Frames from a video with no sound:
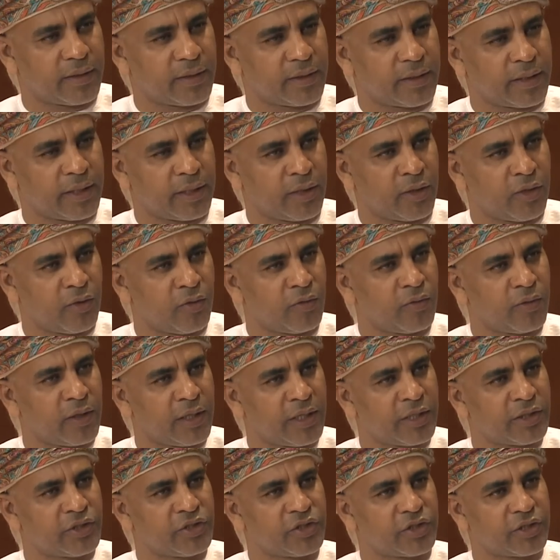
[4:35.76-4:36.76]
a
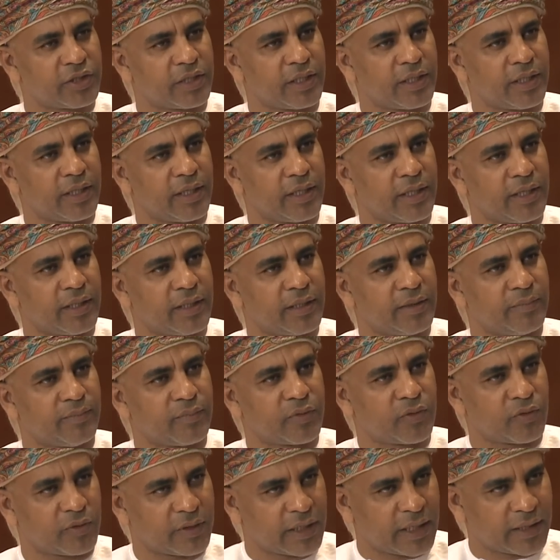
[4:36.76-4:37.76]
knowledge and
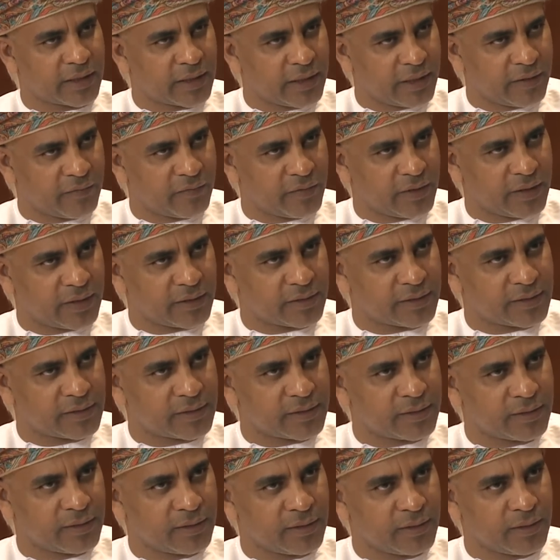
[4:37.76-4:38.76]
product
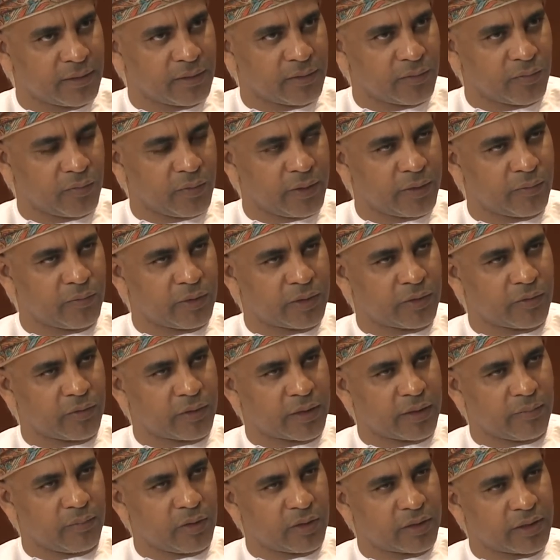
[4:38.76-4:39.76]
evidence when we
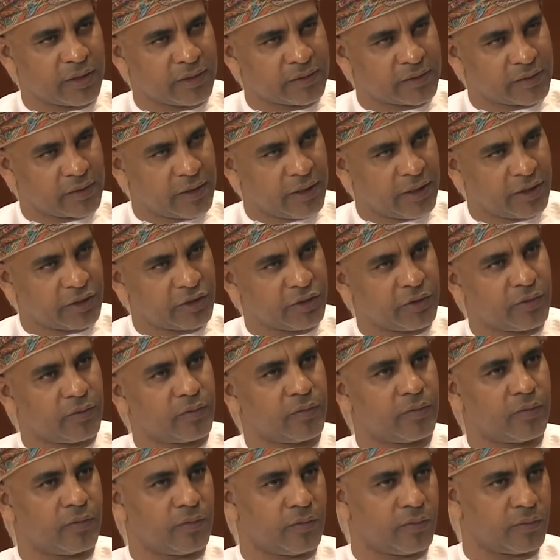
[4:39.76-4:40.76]
talk about escalation
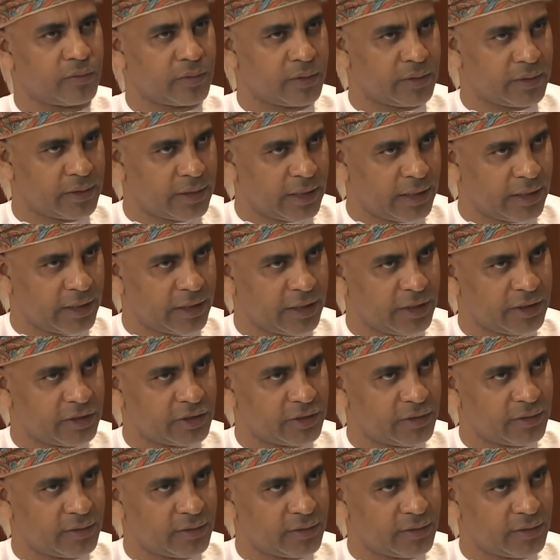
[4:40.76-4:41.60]
or delegation.